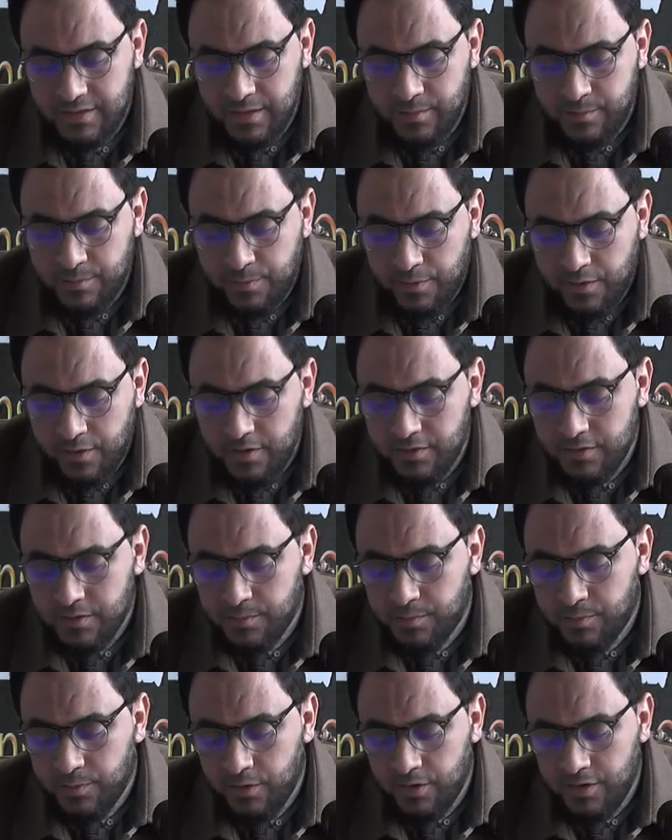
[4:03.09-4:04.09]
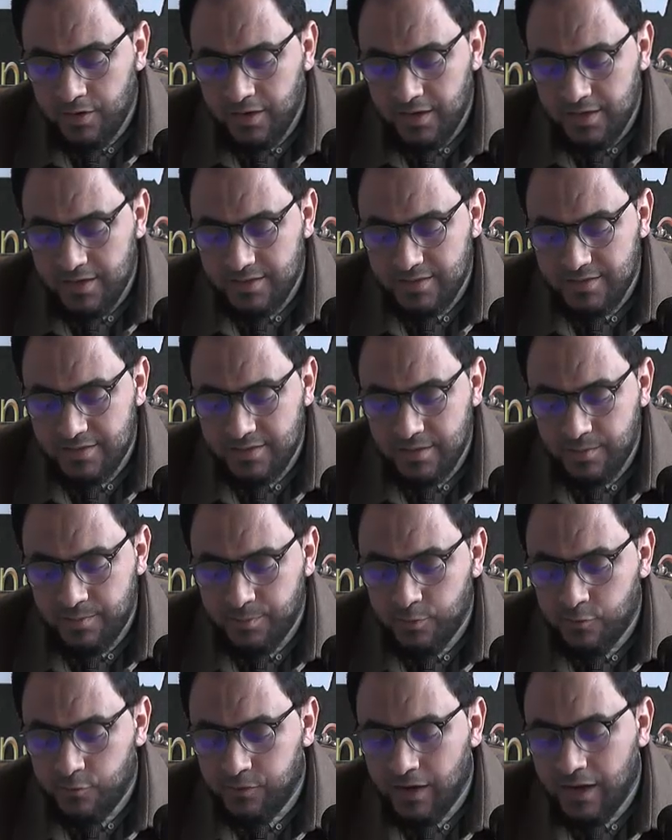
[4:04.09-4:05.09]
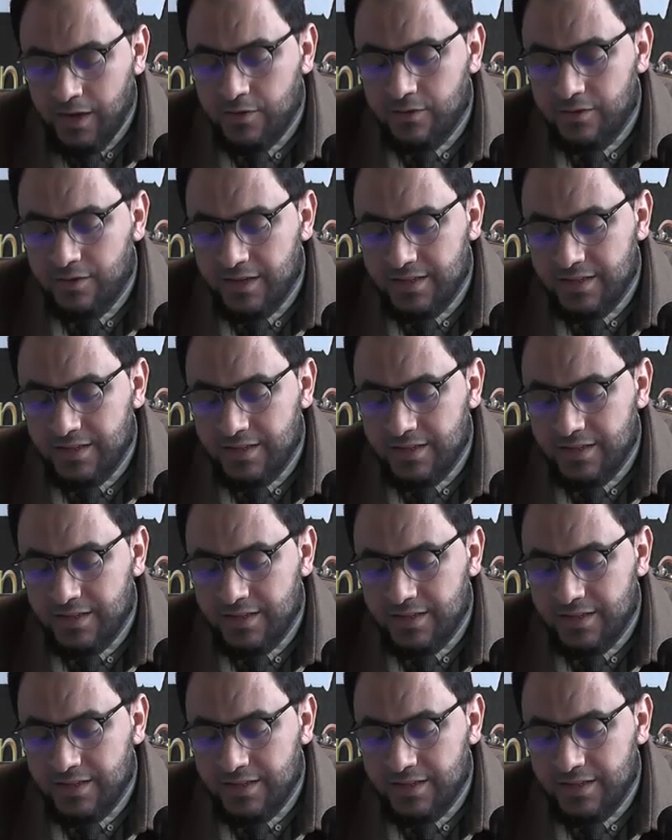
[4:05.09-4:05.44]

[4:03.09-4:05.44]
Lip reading: impart upon us a profound